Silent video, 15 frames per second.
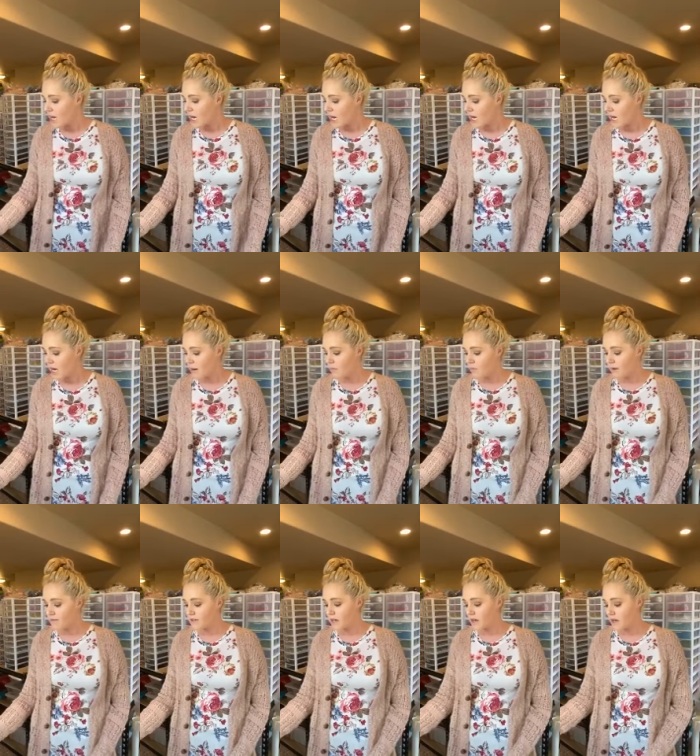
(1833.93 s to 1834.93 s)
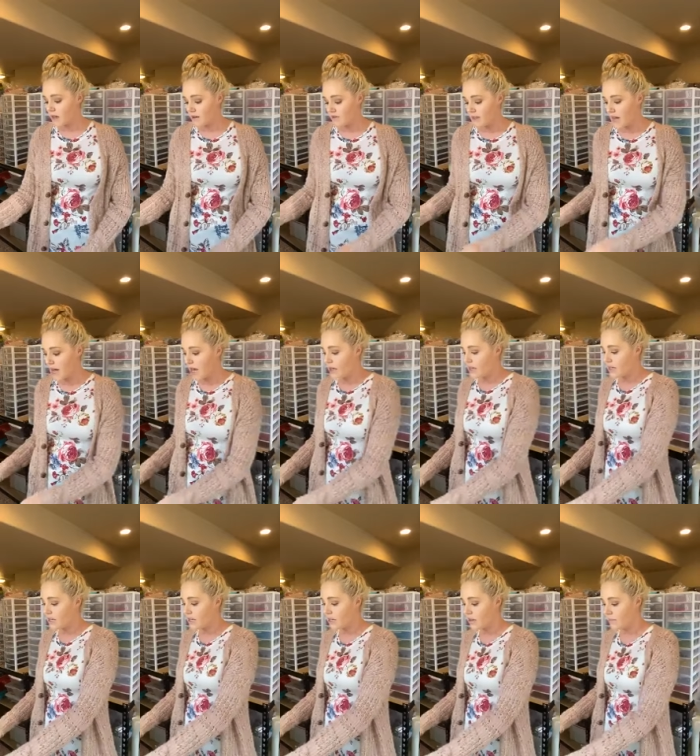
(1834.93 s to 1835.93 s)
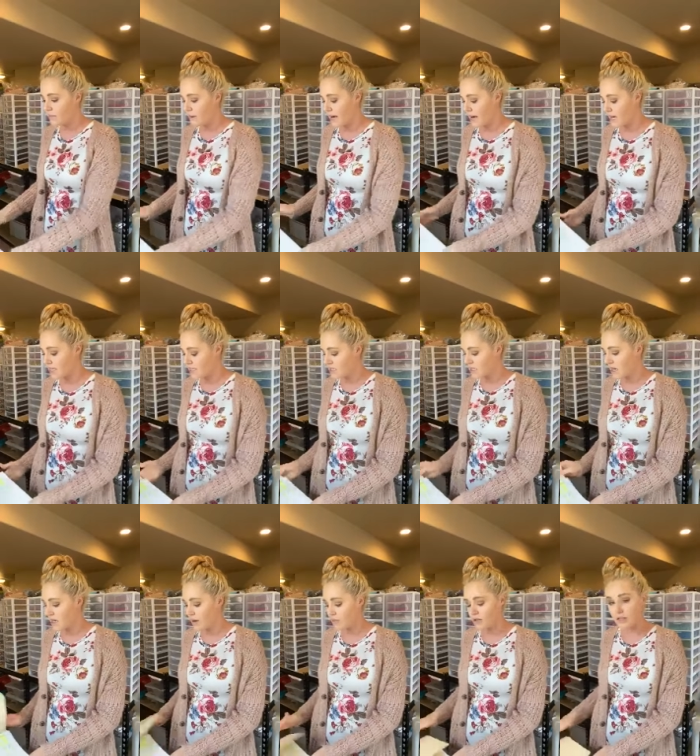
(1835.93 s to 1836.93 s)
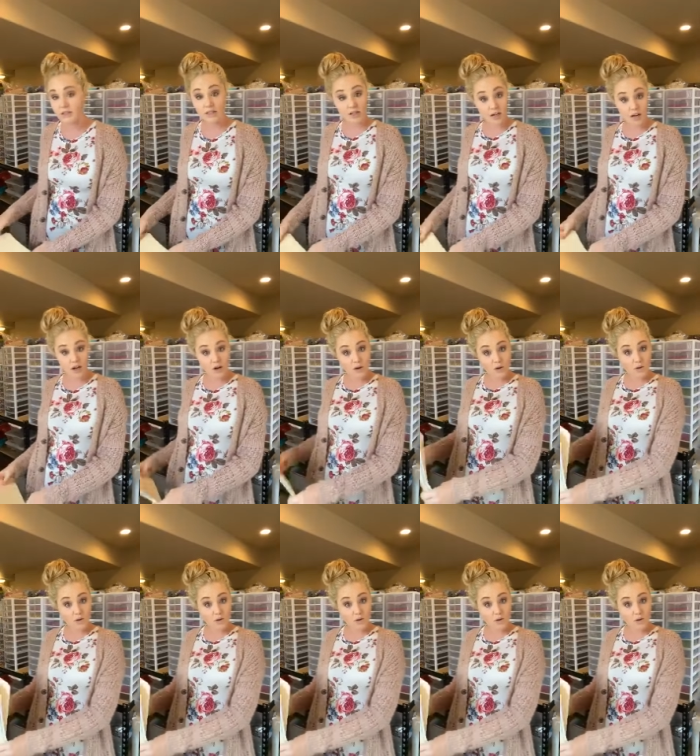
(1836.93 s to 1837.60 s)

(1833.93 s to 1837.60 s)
Um, we've done all of that. But a couple years ago,